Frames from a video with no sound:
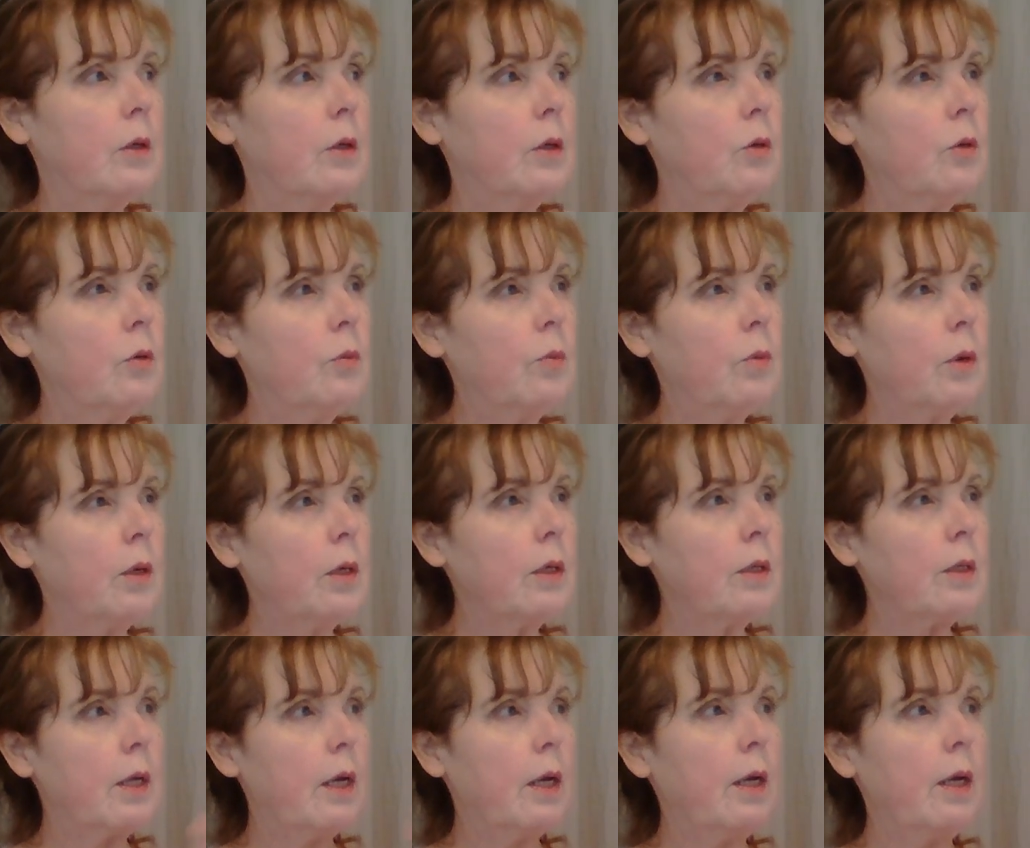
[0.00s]
who
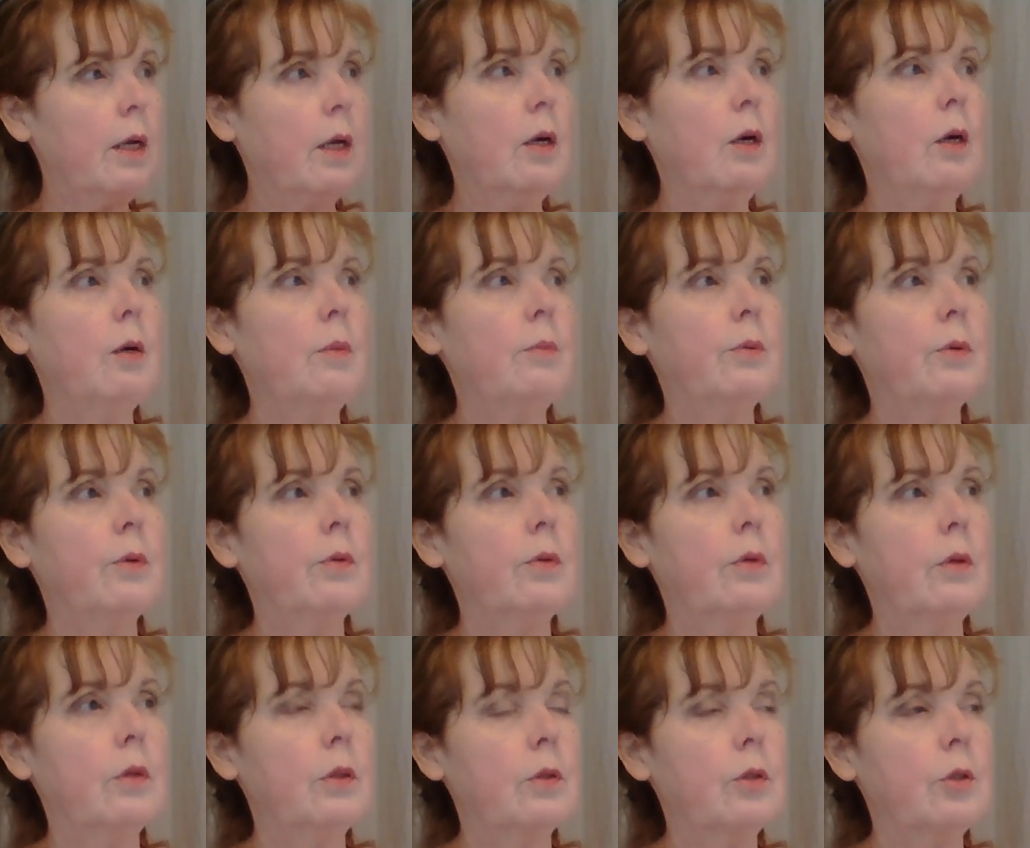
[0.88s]
wanted to help
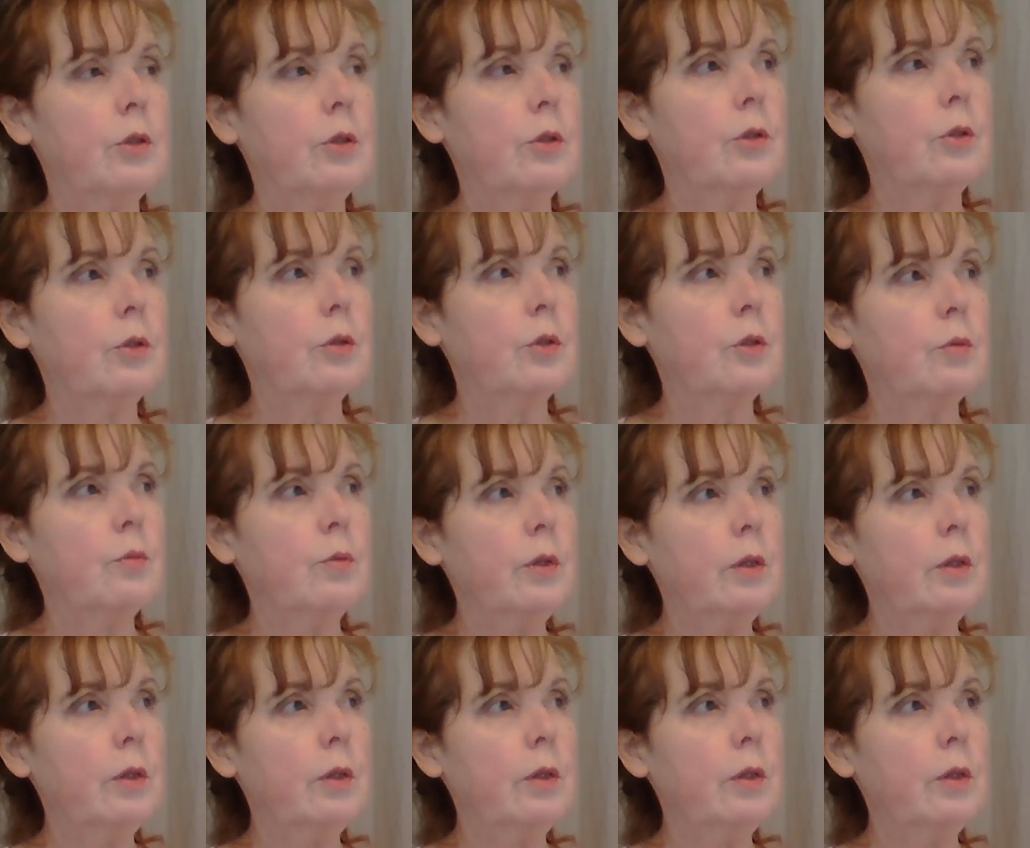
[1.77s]
the church.